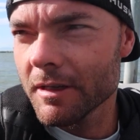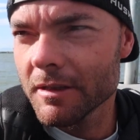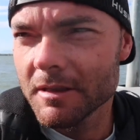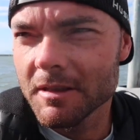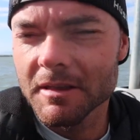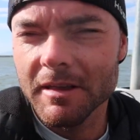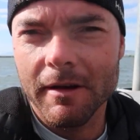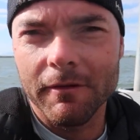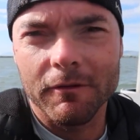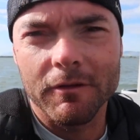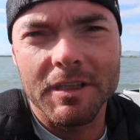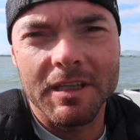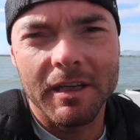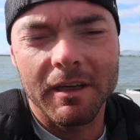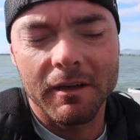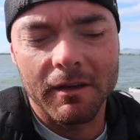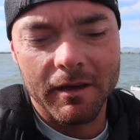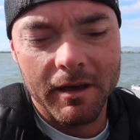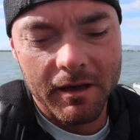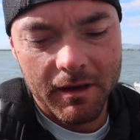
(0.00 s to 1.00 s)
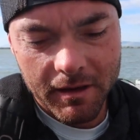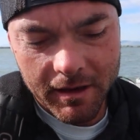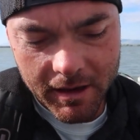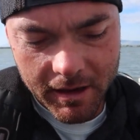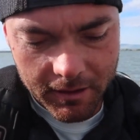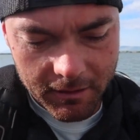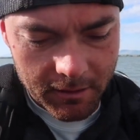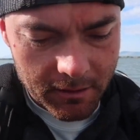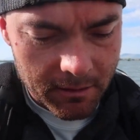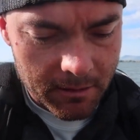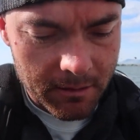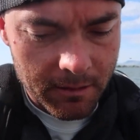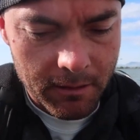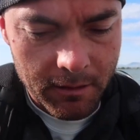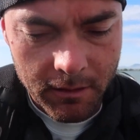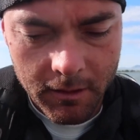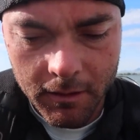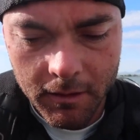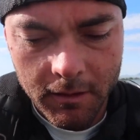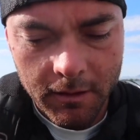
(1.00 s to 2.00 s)
because he's never seen it like that.
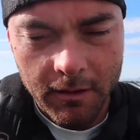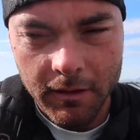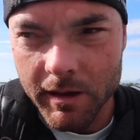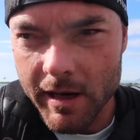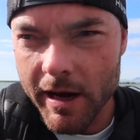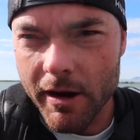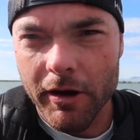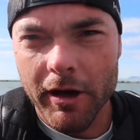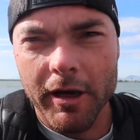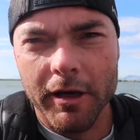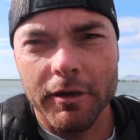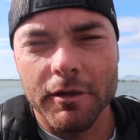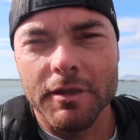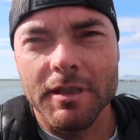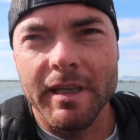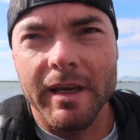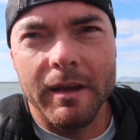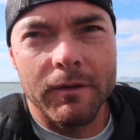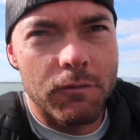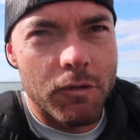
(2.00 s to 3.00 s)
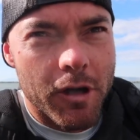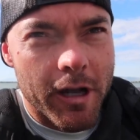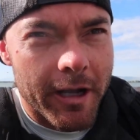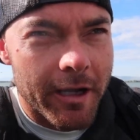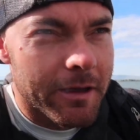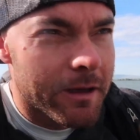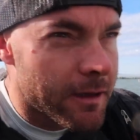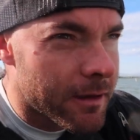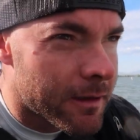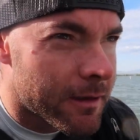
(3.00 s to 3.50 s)
Now I understand why.